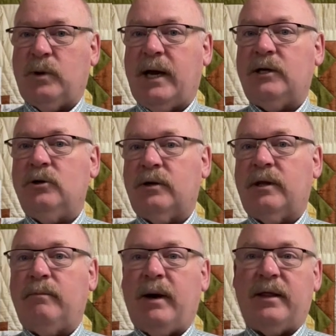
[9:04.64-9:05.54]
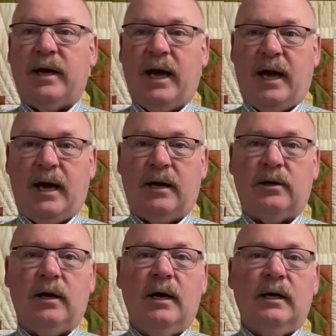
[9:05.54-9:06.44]
when I took them by the
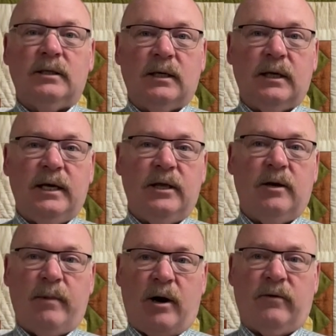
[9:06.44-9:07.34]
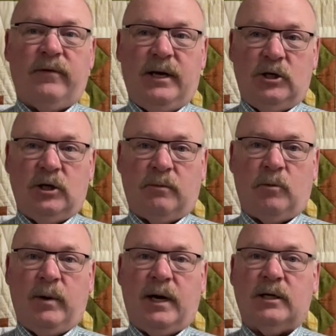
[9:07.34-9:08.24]
hand to lead them out of Egypt
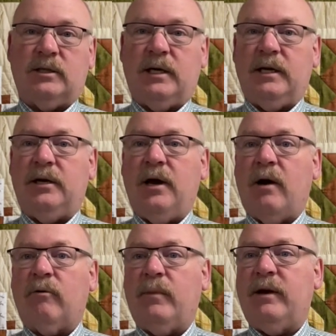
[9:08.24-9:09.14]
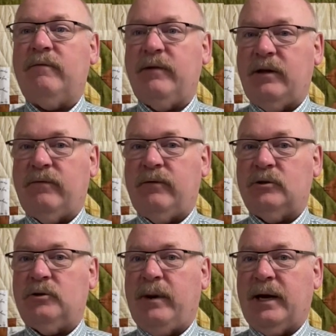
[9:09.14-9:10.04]
because they did not remain faithful
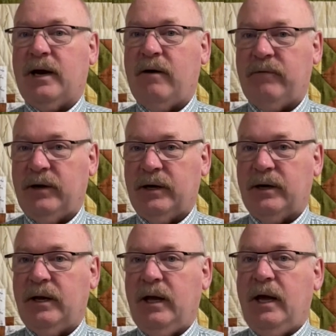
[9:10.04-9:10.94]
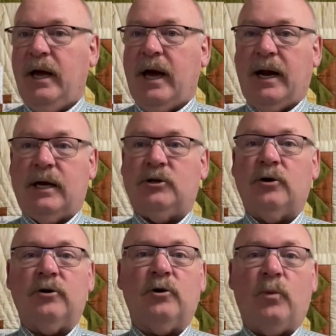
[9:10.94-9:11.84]
to my covenant. And I
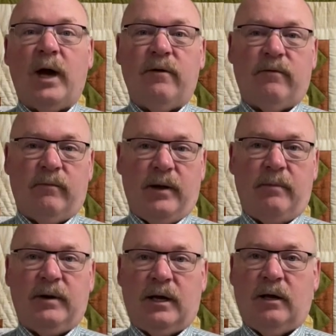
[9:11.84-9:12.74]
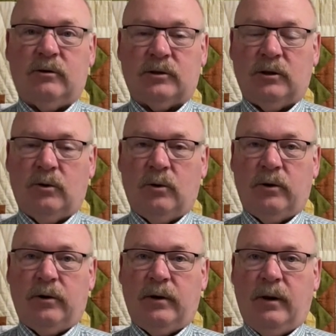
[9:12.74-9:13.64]
turned away from them, declares the Lord.